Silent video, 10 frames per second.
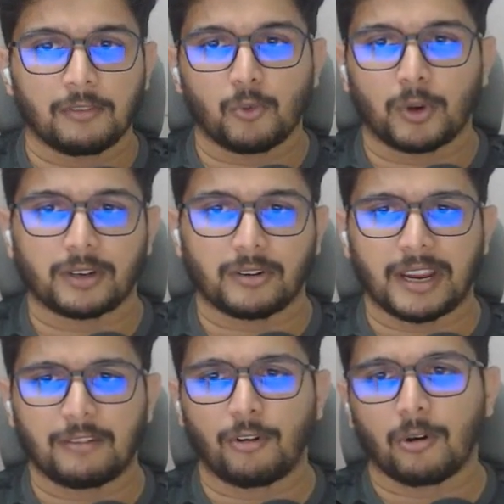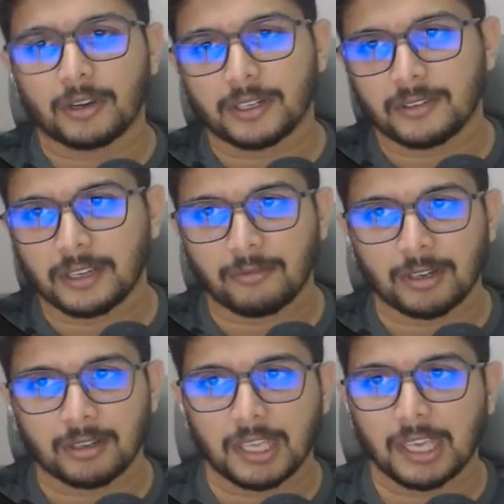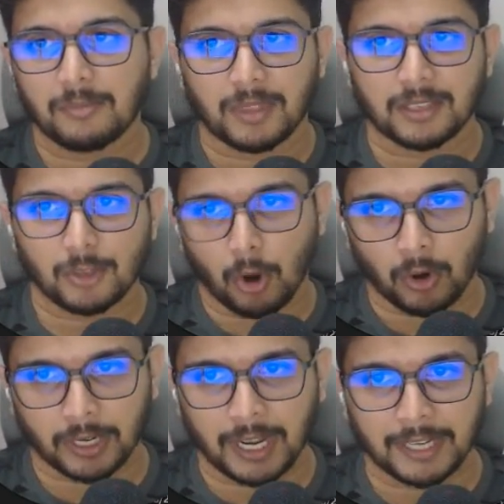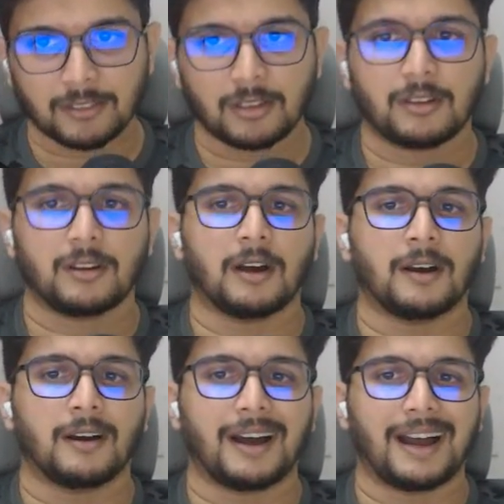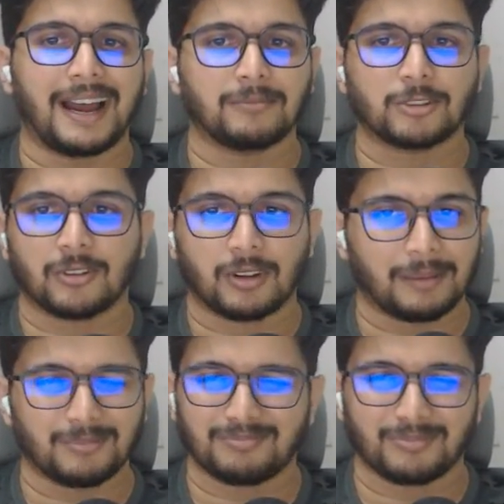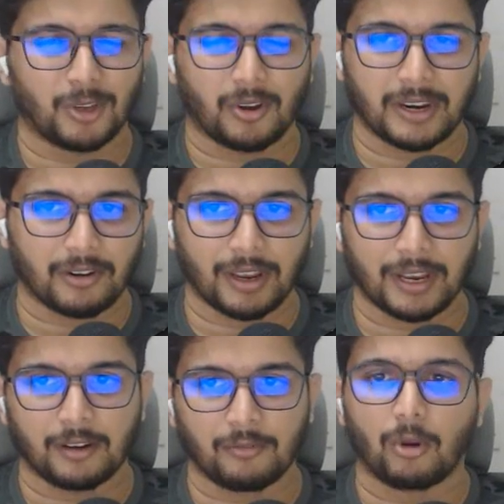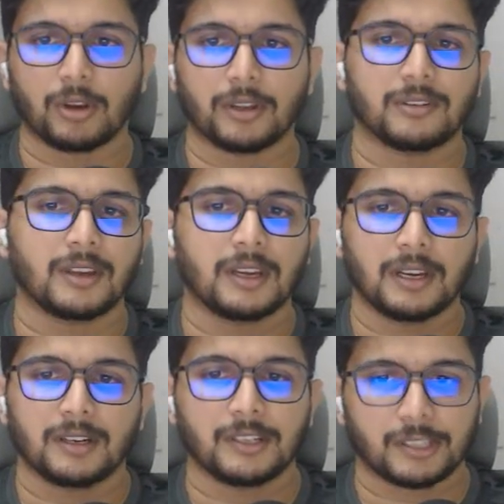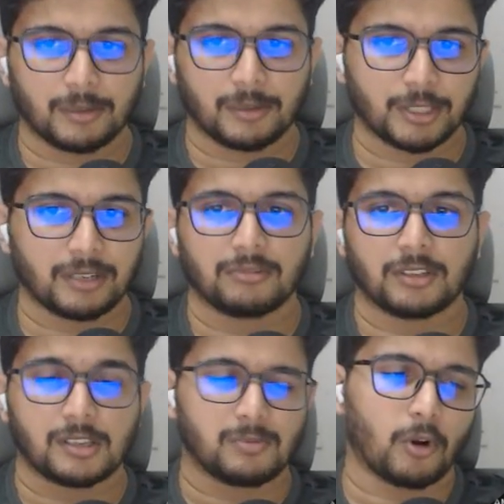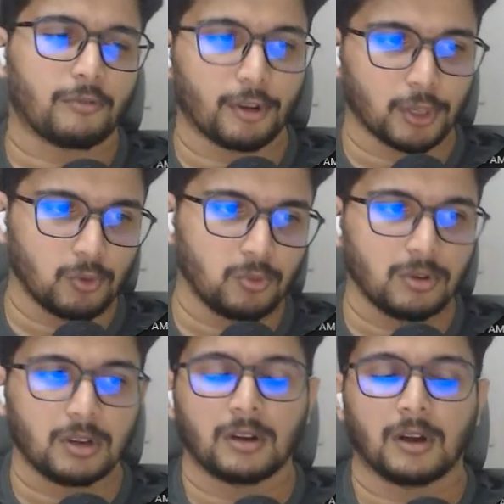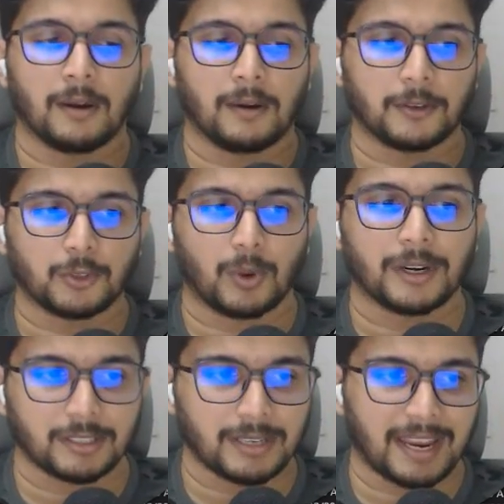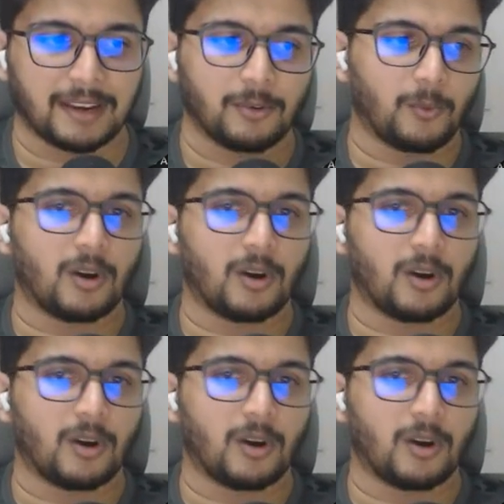if you want to create folders, it will keep things organized. Uh, I'm just gonna, I'm not gonna create any folders. Description, this is more for you uh, to understand